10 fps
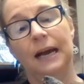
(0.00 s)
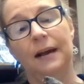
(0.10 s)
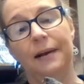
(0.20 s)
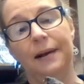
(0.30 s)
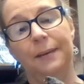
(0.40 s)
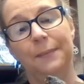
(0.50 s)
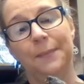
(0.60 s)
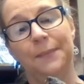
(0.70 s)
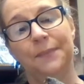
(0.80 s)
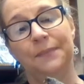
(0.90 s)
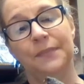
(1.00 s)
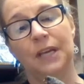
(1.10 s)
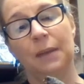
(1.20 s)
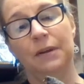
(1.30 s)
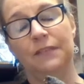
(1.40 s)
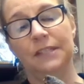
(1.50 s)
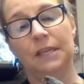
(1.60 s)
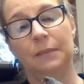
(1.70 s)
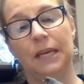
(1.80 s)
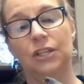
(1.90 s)
to come and
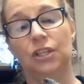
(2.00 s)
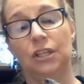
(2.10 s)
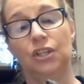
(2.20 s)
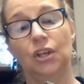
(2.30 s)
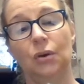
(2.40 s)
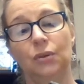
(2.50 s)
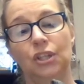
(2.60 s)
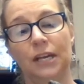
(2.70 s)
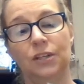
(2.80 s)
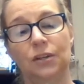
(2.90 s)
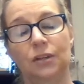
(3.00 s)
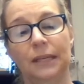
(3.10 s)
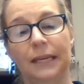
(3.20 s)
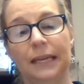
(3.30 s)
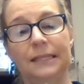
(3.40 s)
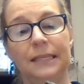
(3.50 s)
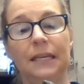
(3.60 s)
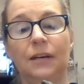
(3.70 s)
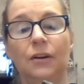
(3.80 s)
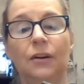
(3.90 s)
visit because she's so gentle and easy, and